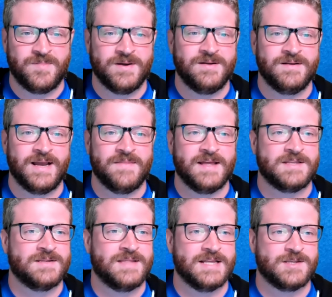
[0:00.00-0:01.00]
But again,
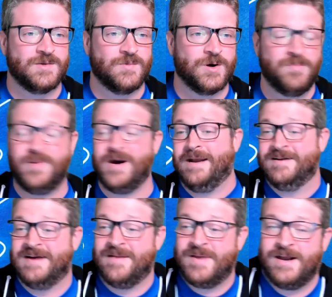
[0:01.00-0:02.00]
that's the world. But
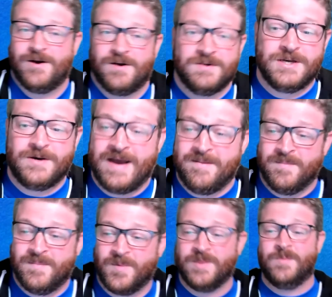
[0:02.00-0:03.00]
I'm here, so
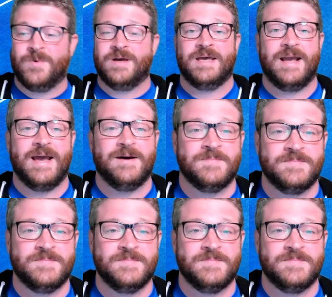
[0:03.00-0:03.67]
I'm more than willing to hang out.